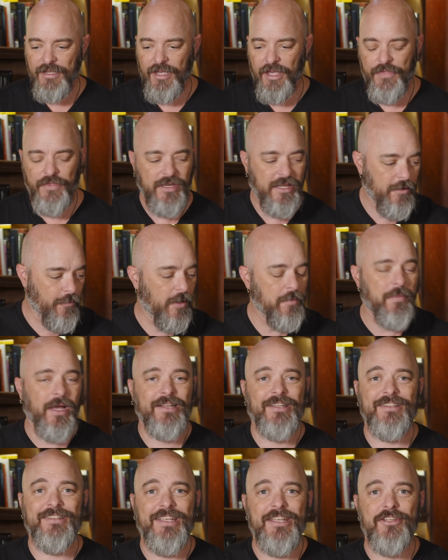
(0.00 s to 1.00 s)
And then he went
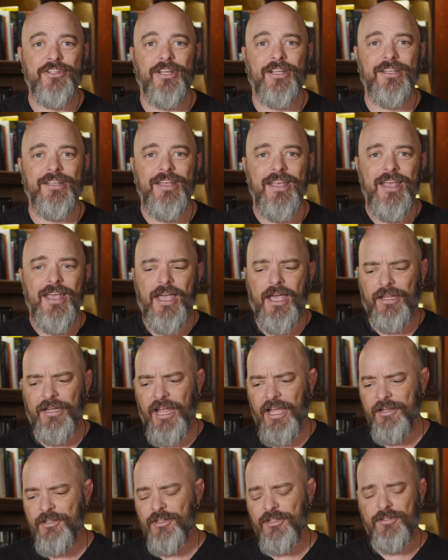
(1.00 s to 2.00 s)
back to teaching, and
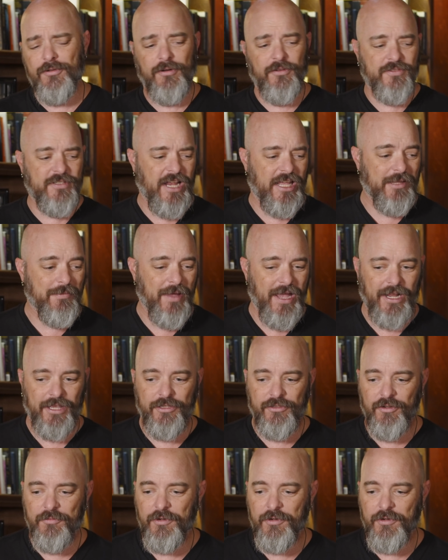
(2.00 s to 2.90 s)
I just sort of sat in the back of the